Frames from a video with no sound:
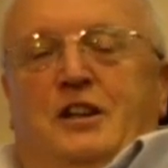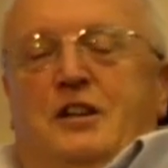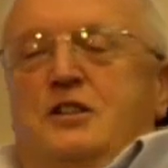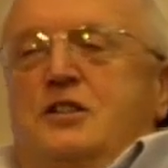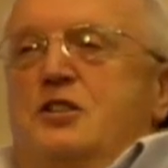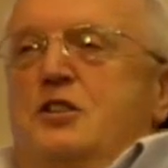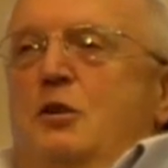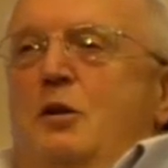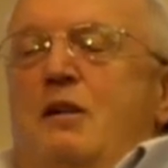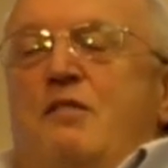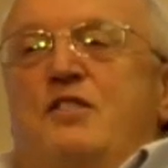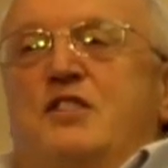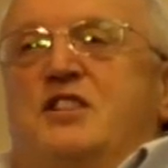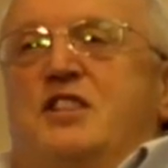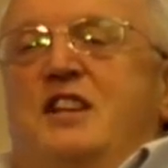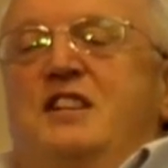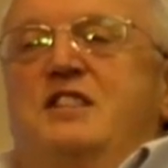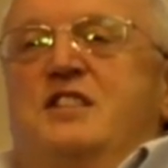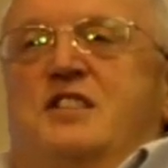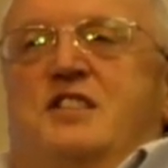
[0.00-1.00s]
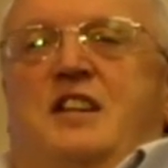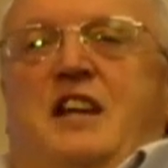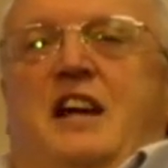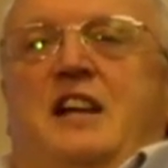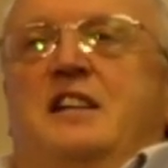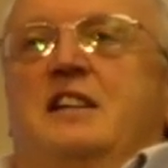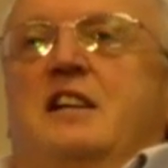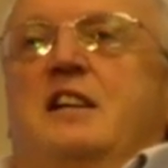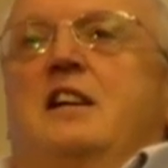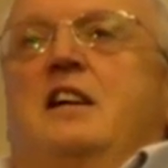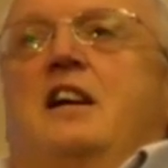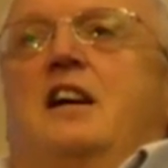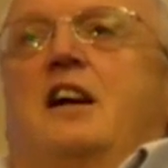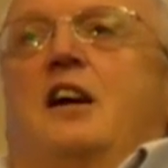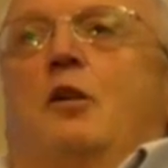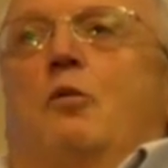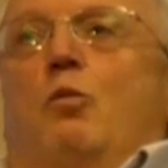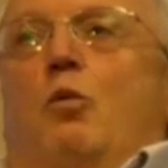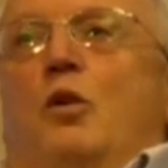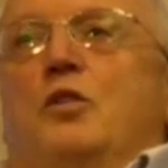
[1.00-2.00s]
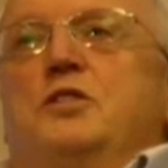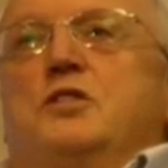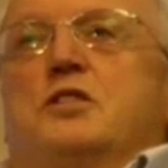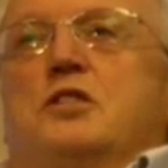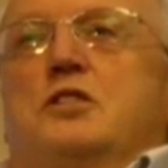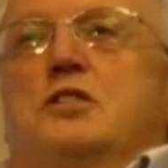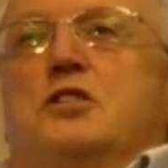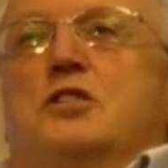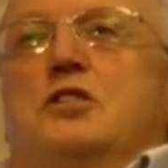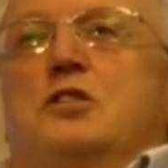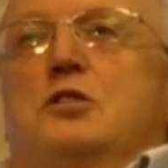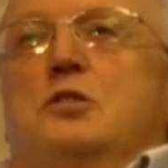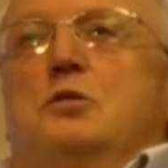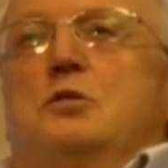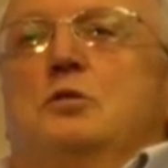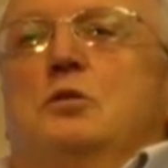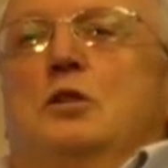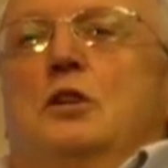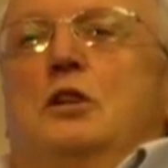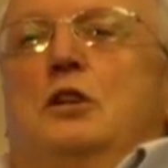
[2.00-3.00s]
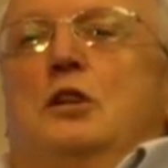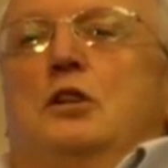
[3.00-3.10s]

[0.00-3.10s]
So ever since then, I wanted to